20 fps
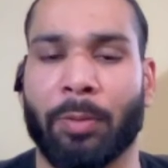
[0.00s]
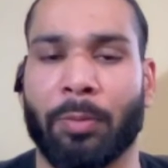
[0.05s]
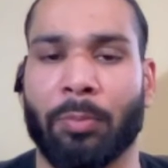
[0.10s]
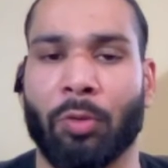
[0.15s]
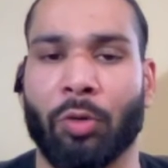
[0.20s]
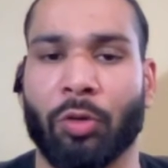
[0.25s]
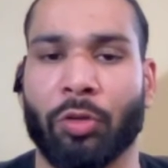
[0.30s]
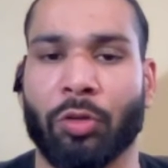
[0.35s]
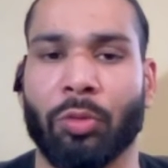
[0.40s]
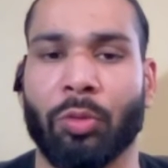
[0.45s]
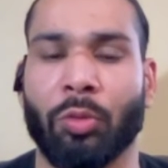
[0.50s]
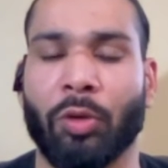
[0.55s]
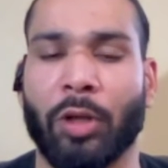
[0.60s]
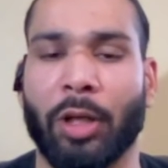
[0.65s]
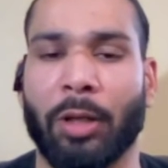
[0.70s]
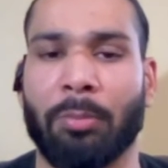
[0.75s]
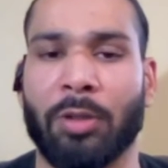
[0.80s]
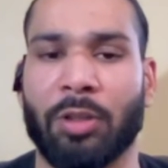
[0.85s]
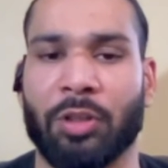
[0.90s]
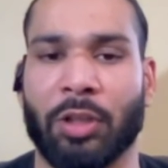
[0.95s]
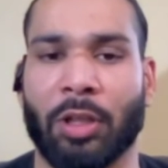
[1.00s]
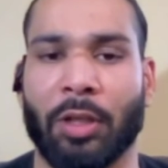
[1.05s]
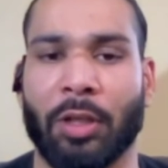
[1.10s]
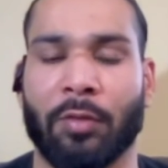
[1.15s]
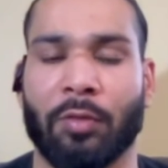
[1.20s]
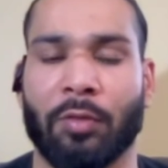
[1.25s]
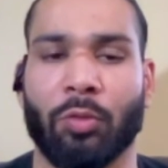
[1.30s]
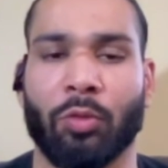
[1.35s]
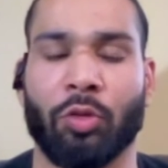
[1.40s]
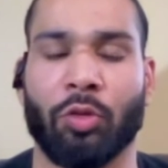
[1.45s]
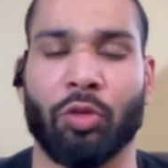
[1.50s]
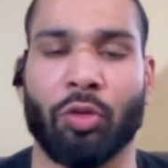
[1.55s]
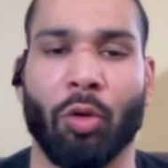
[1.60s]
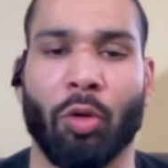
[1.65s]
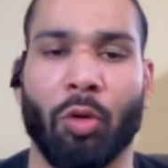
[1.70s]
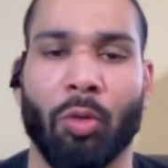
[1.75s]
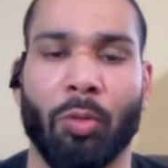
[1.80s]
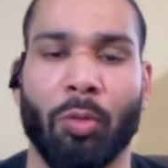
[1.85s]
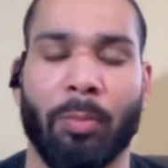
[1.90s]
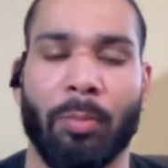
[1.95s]
promotion who gave me chance to
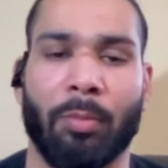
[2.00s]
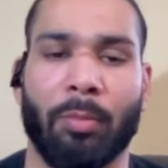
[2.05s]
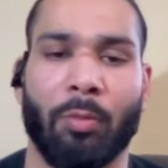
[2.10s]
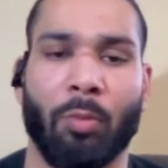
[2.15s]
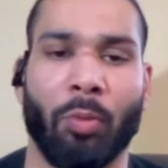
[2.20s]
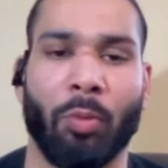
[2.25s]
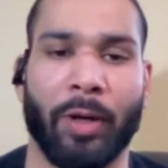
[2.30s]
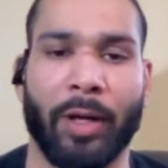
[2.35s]
show